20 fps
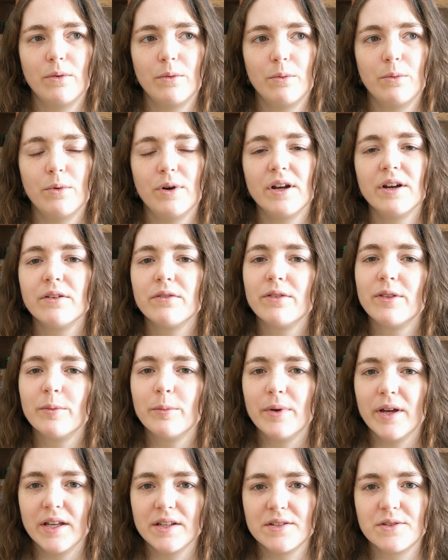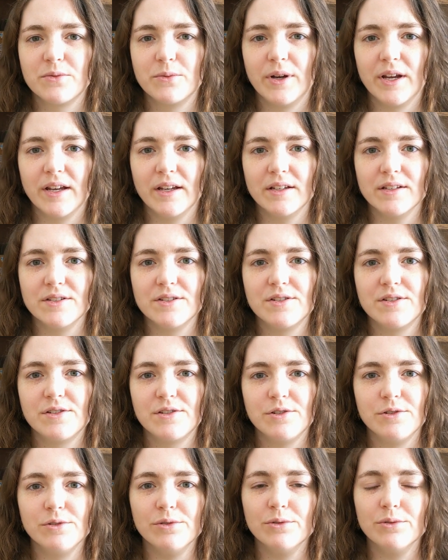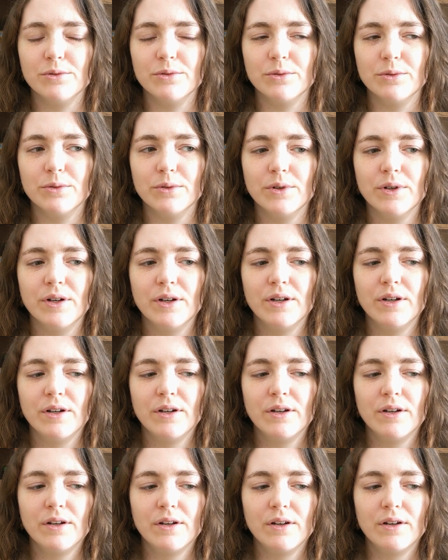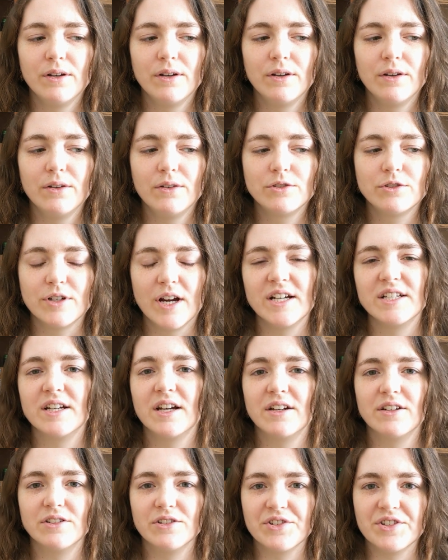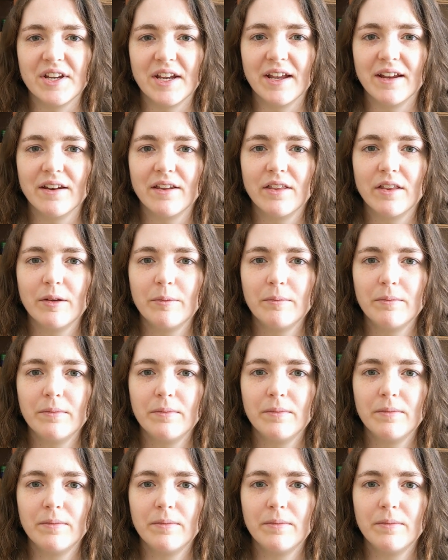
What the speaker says: one of the best ways to try to understand them.